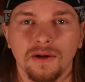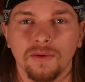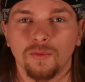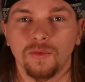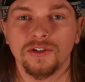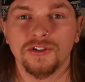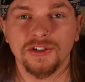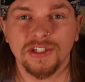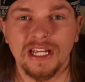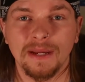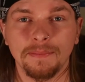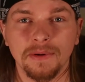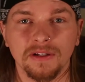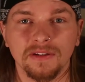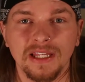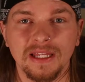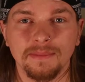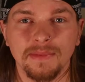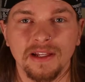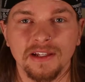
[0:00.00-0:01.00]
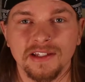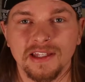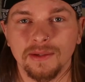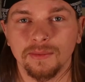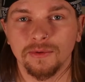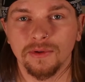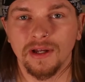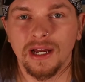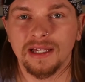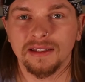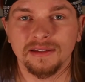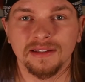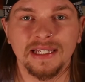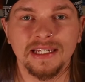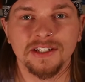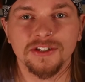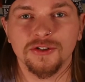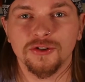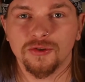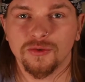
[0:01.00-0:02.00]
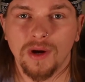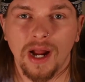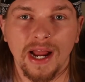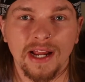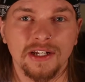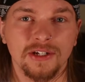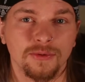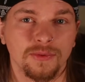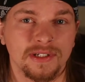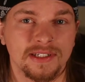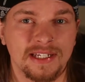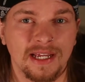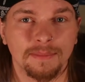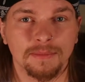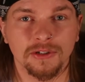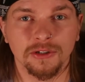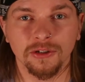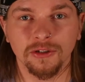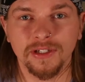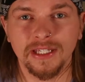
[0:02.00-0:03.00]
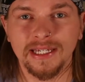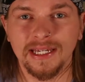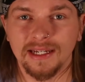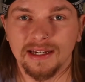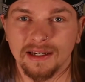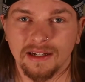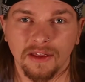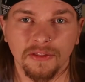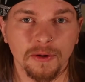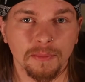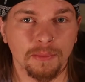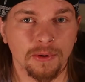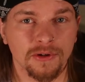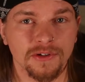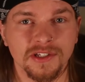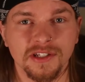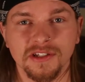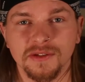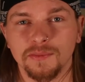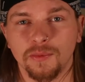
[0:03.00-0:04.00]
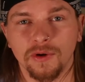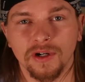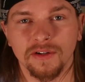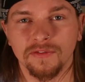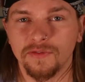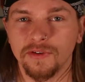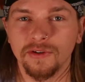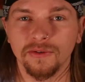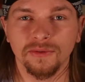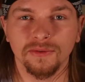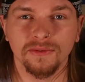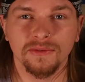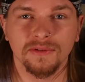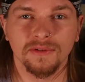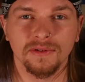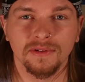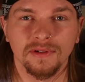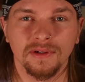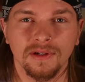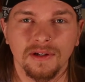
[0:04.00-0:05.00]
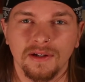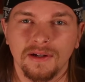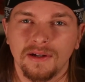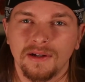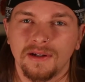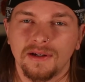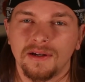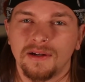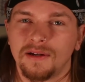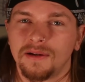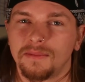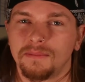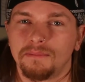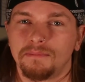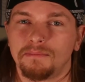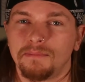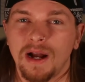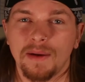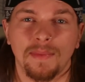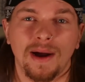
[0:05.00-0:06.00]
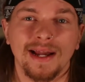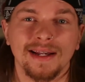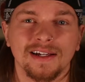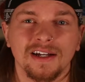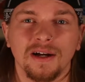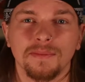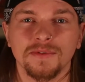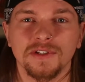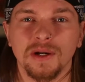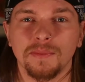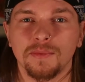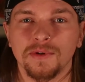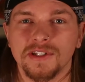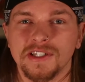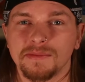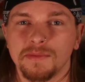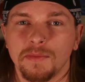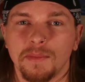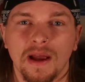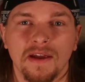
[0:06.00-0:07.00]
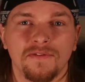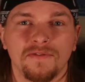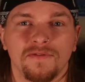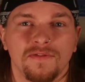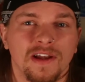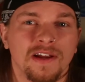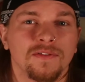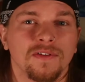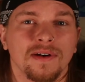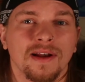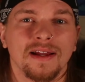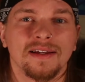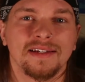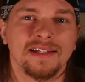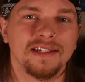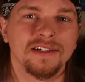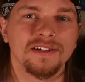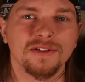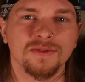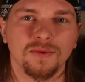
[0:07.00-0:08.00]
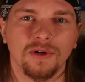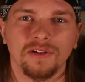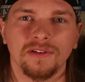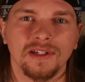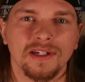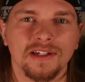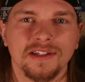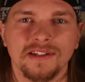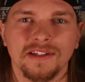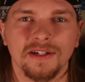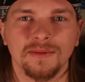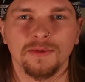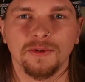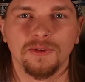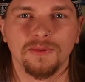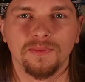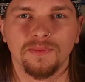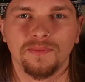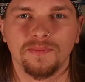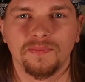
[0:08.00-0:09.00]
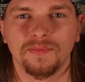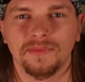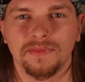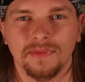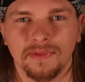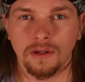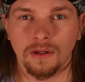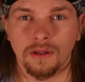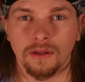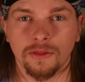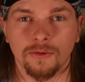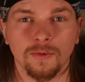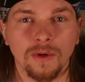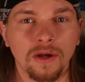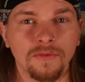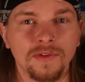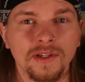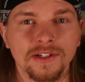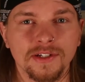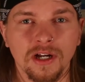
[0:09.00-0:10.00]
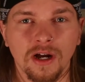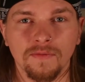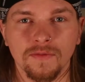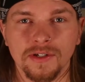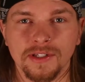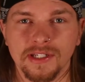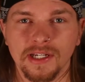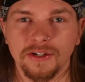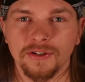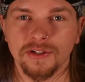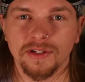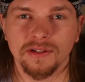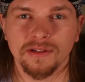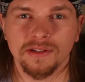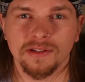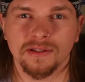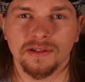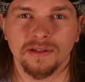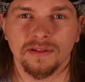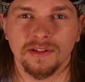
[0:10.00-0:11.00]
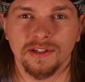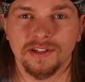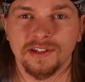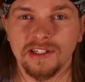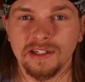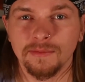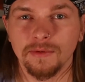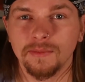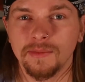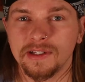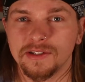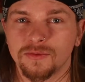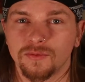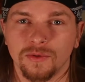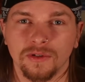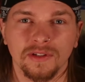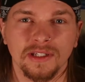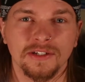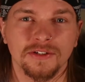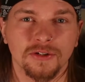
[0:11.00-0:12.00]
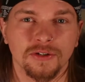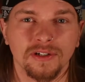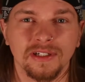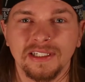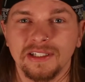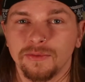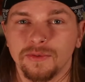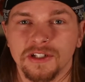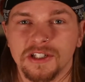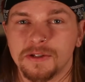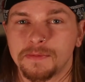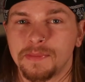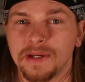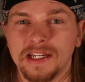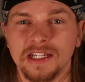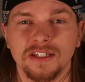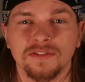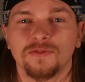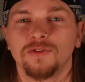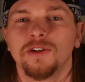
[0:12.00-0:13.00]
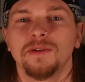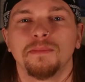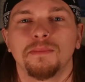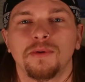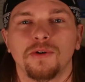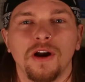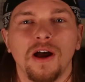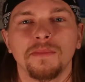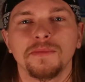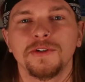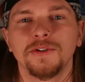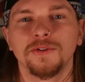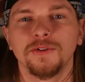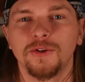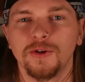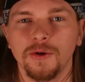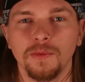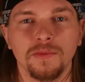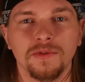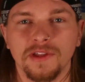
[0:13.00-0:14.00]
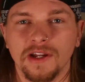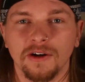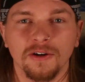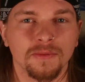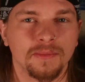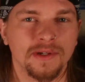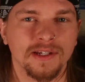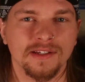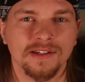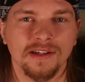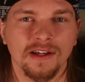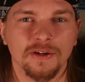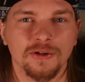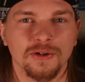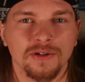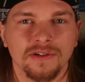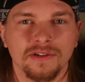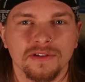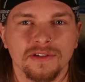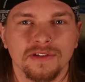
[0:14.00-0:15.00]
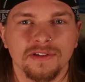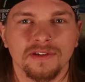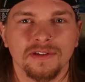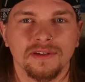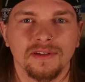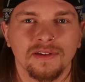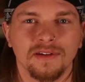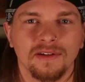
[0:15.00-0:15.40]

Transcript: which typically means they will at least try to attempt looking at another person's point of view. My mind comes up with some of my favorite ideas while in a steam room. Throughout these conversations, the steam room has really turned into a space for impromptu group therapy sessions.